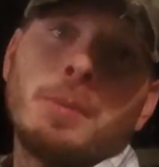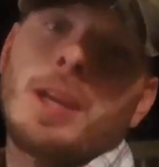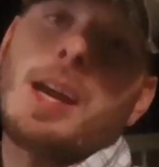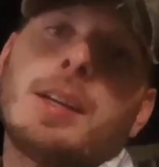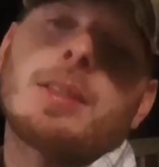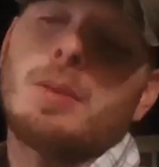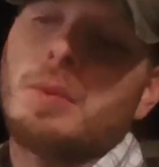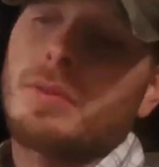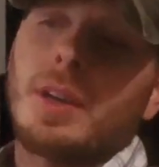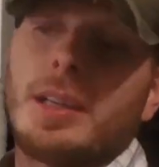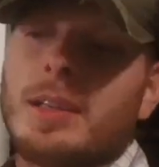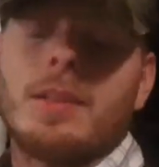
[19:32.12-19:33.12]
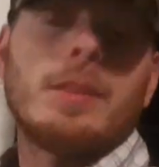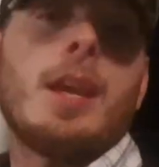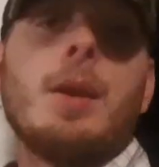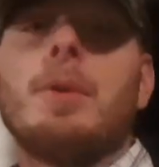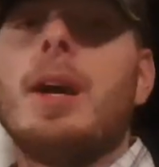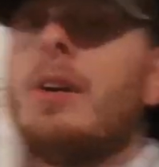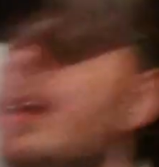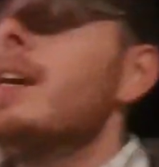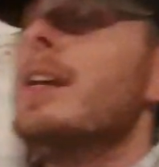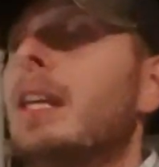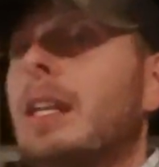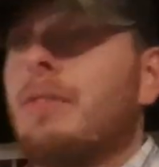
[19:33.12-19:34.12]
I'm gonna ask them if I can get the camera out.
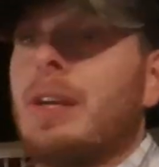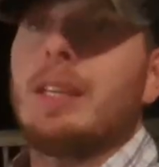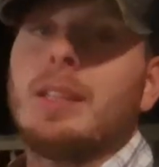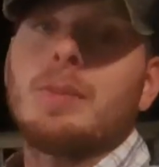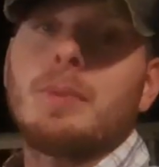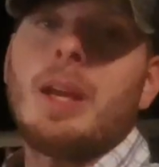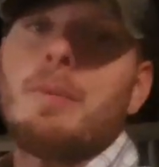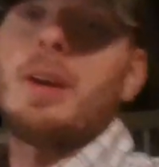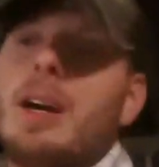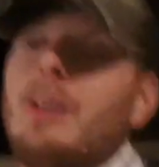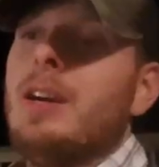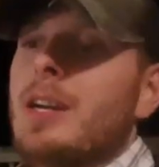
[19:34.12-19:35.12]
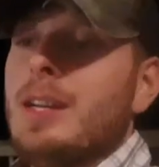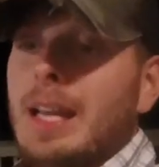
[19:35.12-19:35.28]
And if I can get the camera out